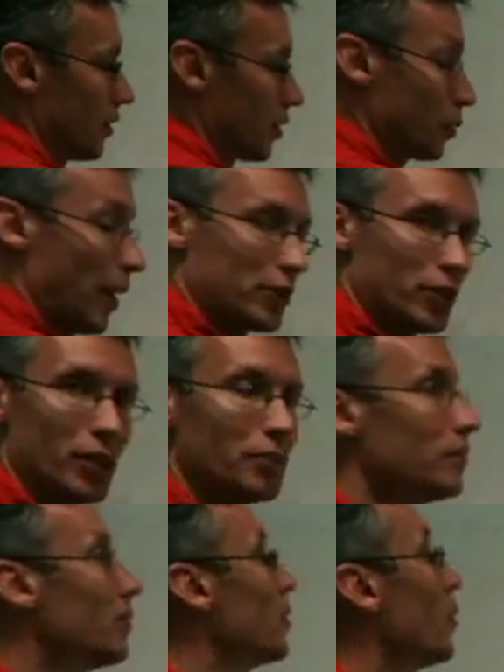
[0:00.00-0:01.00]

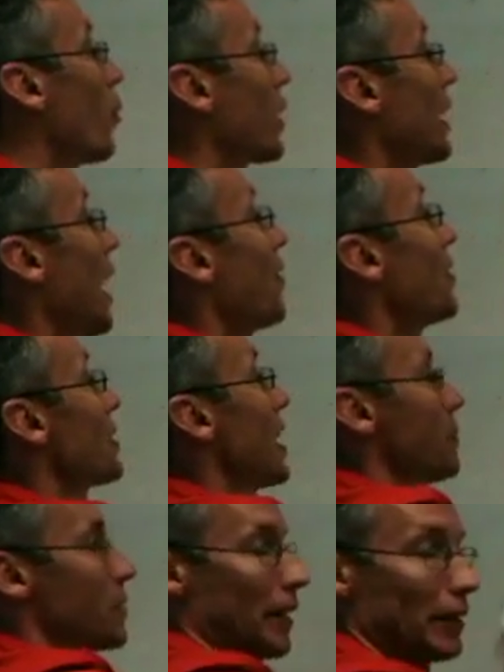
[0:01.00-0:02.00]
spectrum, we're going to have the
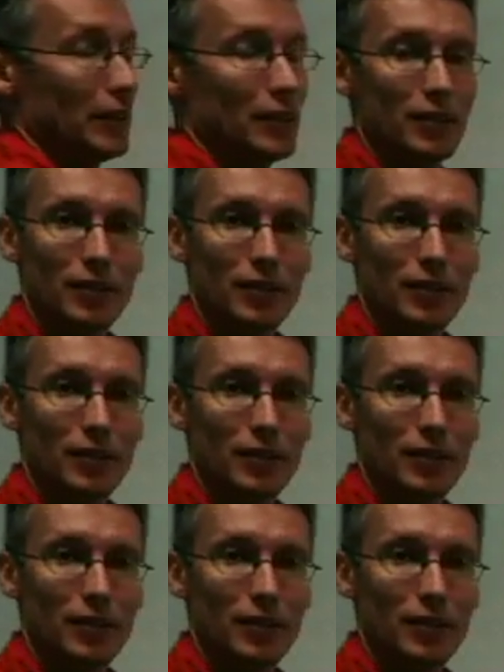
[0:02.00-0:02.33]
same signal.